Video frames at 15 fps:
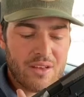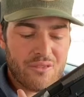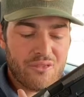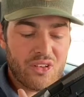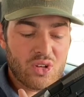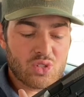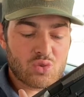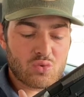It
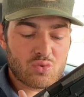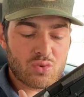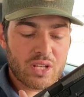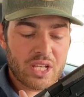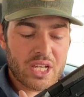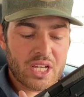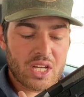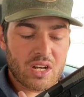feels
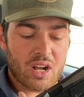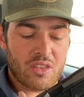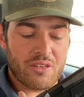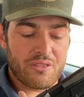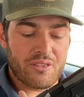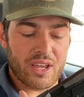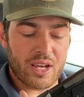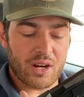really good on the
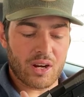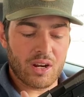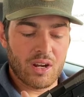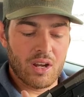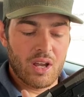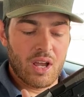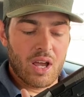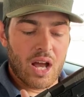finger,
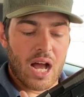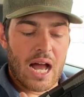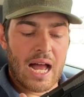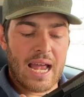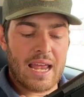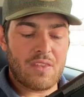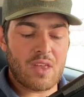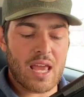
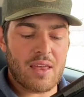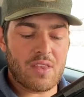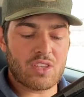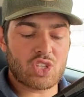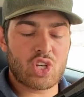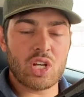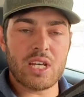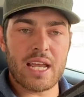and
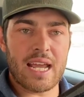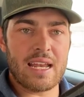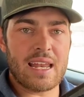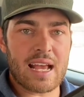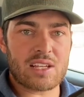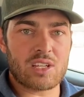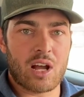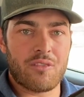it's good to
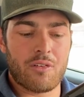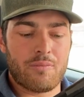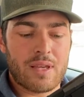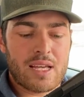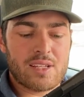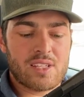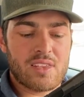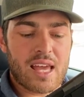index off of
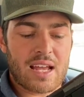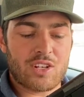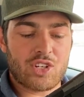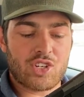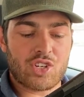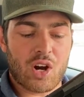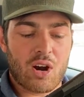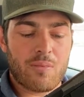because of that
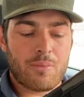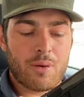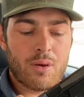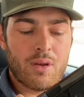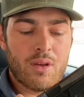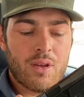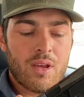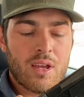sharp,
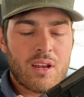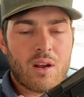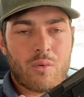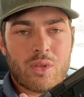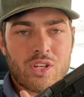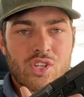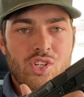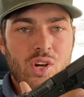not
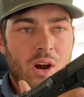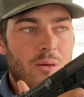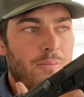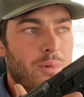really sharp,